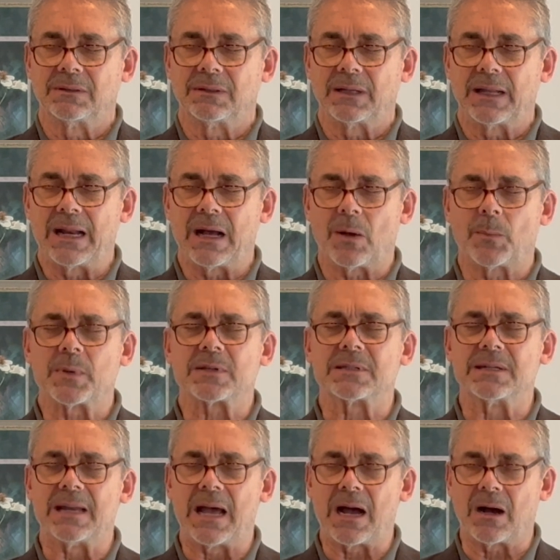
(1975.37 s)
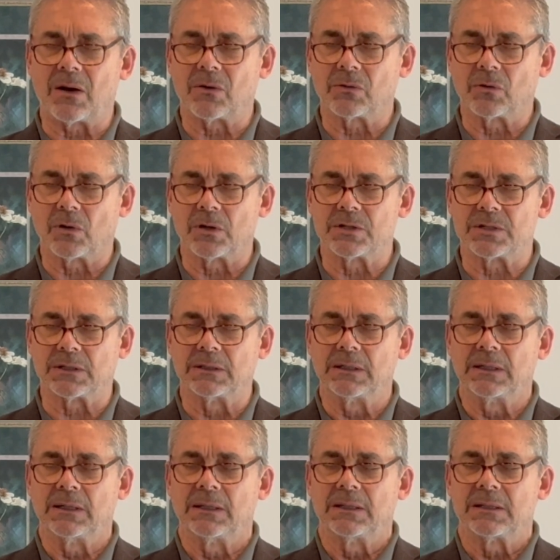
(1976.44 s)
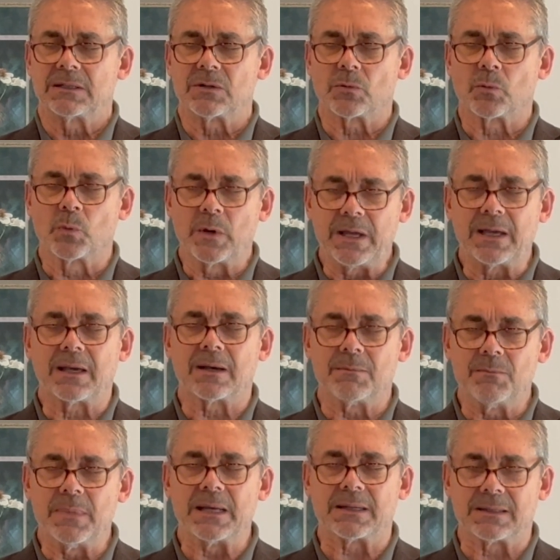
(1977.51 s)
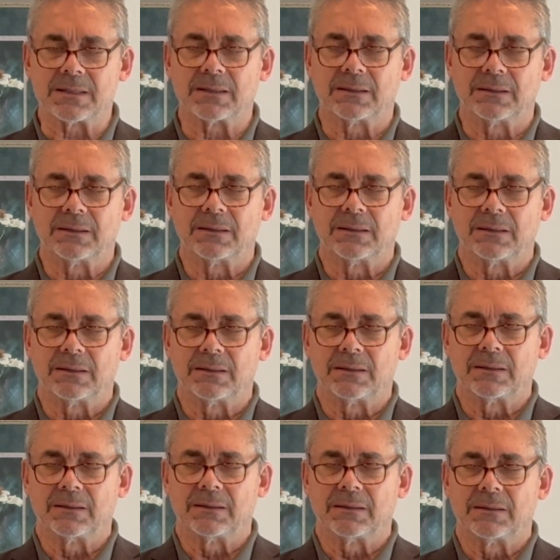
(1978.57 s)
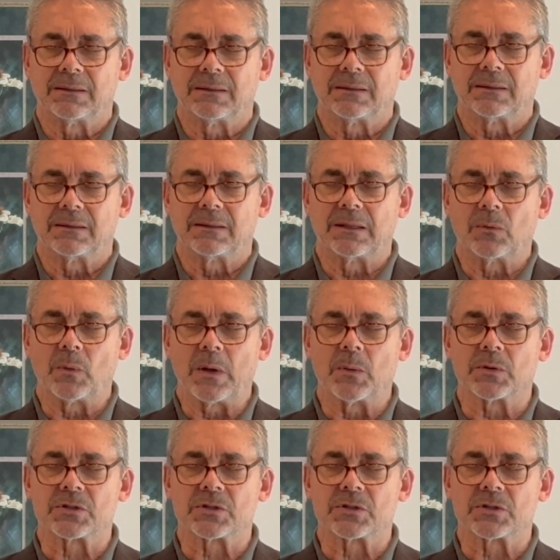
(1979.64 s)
And help us now, Lord, to recommit that we will